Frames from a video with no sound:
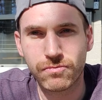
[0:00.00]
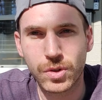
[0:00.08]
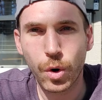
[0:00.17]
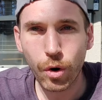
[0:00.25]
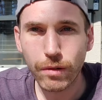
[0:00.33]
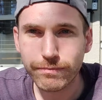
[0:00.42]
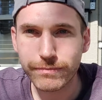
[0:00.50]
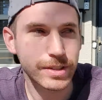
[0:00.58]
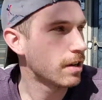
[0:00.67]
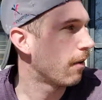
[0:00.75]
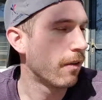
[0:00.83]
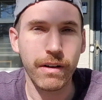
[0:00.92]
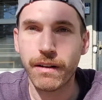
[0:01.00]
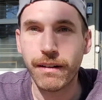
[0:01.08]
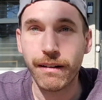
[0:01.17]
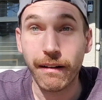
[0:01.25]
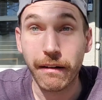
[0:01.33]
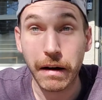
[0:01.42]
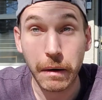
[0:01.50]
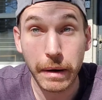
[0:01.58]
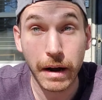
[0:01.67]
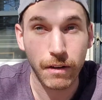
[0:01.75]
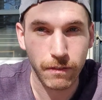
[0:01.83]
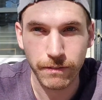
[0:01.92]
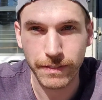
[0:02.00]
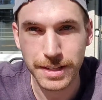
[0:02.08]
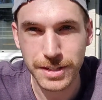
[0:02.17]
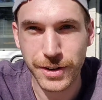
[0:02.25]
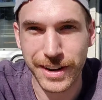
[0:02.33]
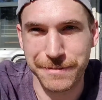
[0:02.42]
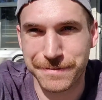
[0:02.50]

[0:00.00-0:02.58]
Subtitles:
Cool? So here we go. Let's do it.